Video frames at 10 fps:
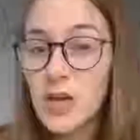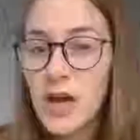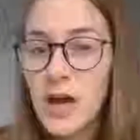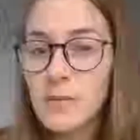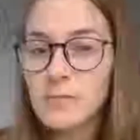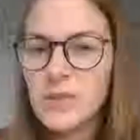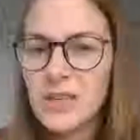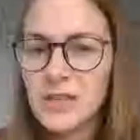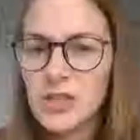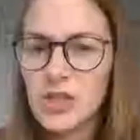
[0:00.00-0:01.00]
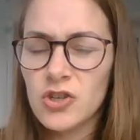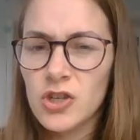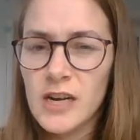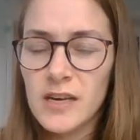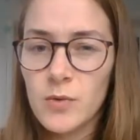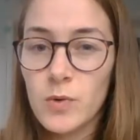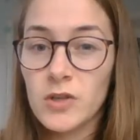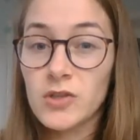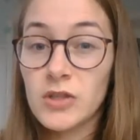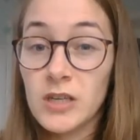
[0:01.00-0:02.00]
But usually the
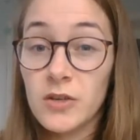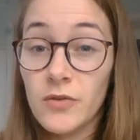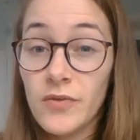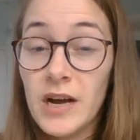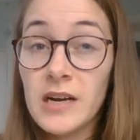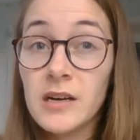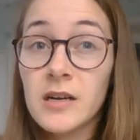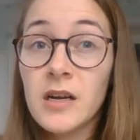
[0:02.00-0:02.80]
ones that you find